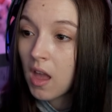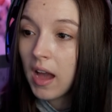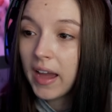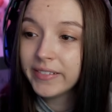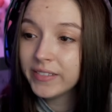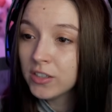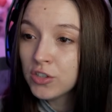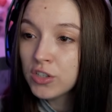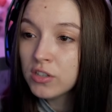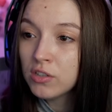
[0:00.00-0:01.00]
I think
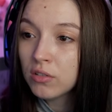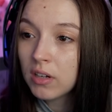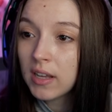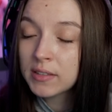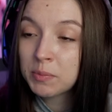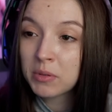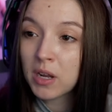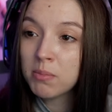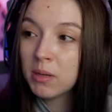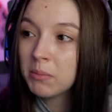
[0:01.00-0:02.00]
she's your last
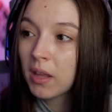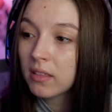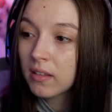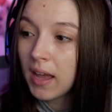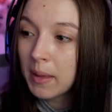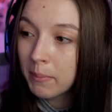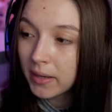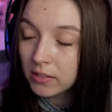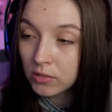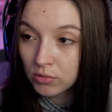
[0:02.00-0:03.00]
problem. That guy
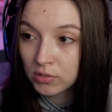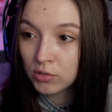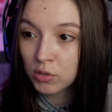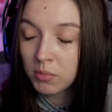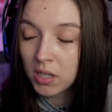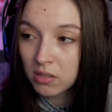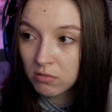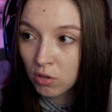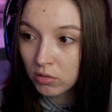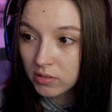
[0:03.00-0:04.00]
Matthew is your main
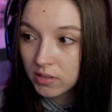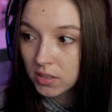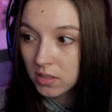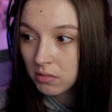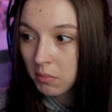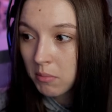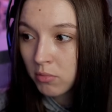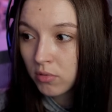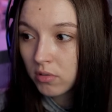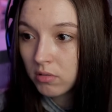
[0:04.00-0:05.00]
concern, my
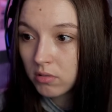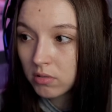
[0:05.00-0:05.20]
boy.